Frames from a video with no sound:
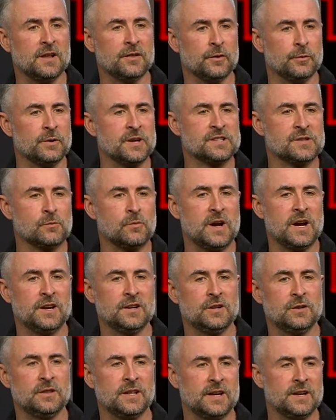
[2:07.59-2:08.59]
And the reason why I
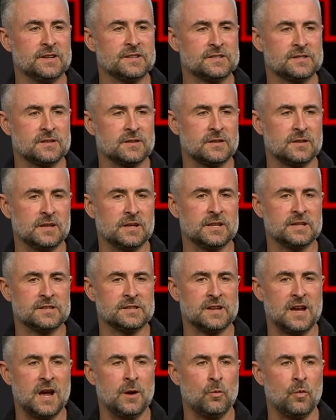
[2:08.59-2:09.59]
do that is,
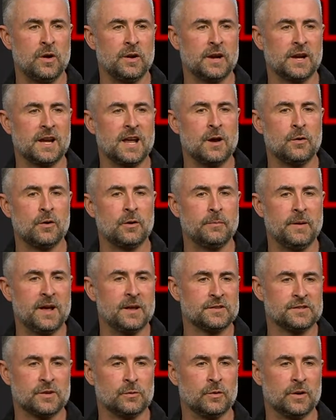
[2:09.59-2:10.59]
is I want to
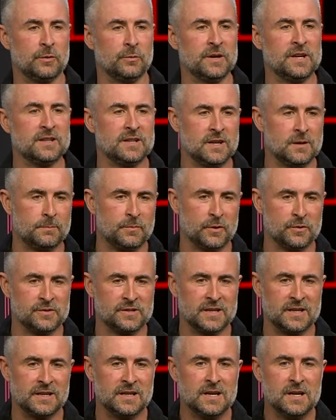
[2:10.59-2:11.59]
counterbalance. I want to read the
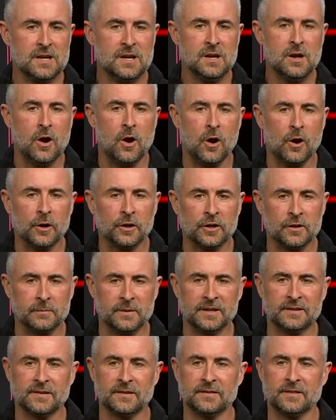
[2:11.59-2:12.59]
opposing
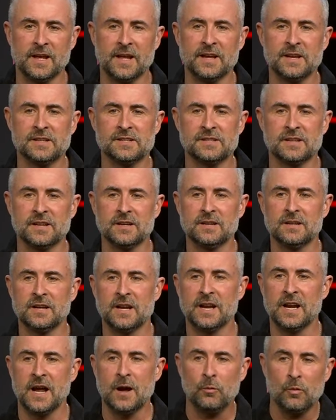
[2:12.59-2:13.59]
argument to things, and,
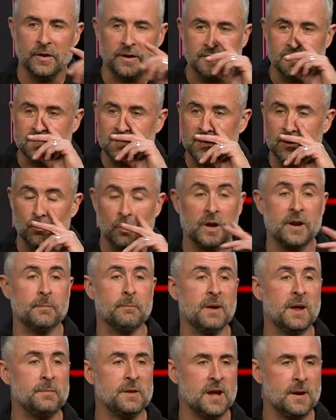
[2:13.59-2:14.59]
and I want to see what
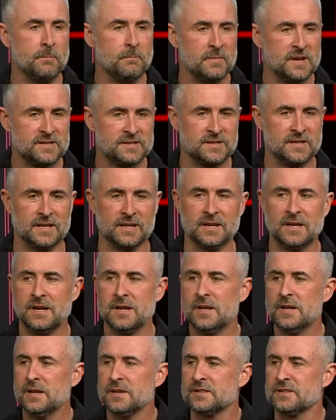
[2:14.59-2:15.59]
maybe I'm missing
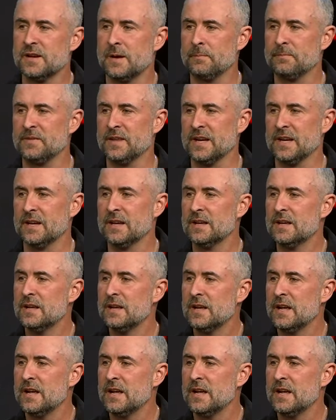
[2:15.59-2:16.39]
something.